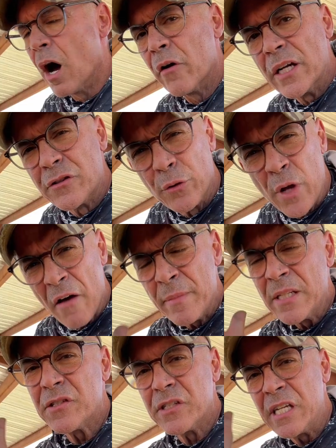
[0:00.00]
All right, so we have
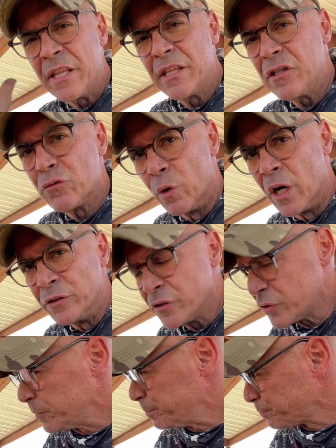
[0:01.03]
been seeing these
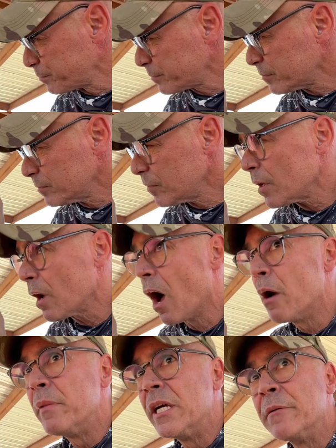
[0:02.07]
runs.
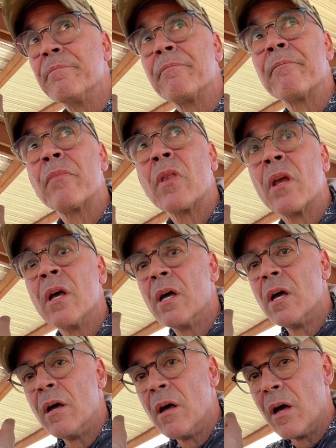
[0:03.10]
I mean,
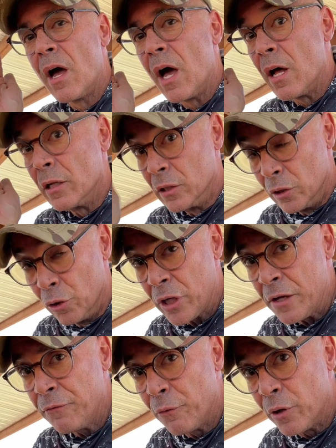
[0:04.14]

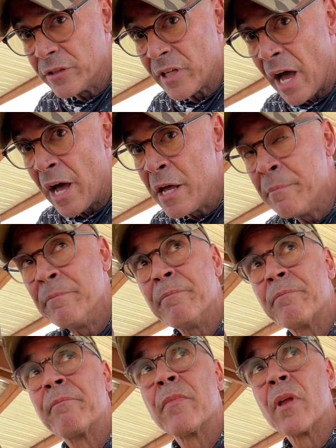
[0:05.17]
looking for a time
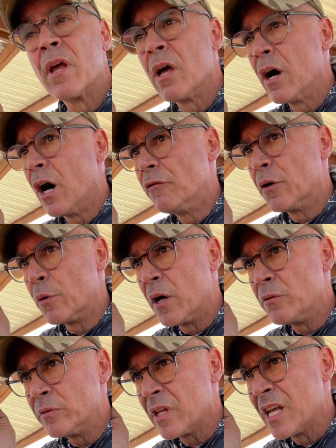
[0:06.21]
of
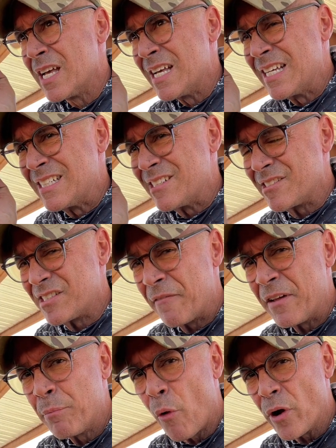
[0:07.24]
around
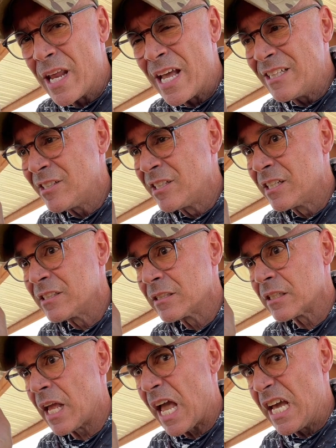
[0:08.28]
7.8,
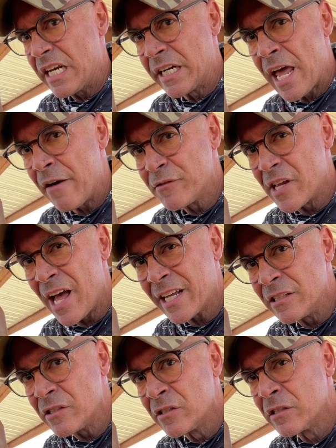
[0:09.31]
8.5
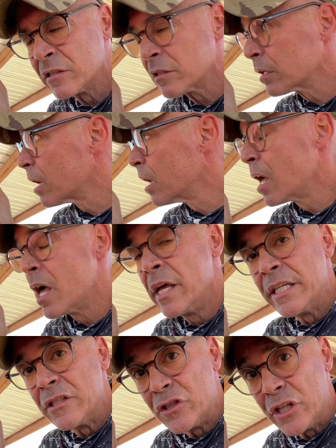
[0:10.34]
seconds.
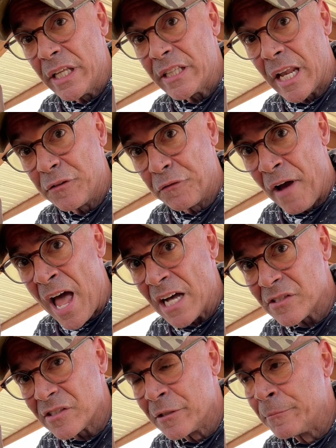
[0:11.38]
Shit, that is
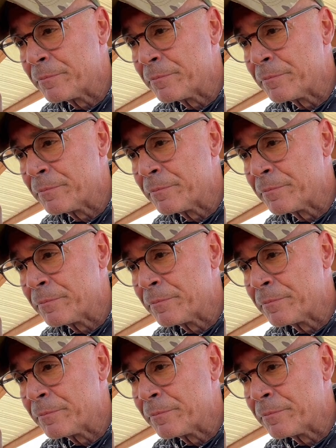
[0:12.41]
fast.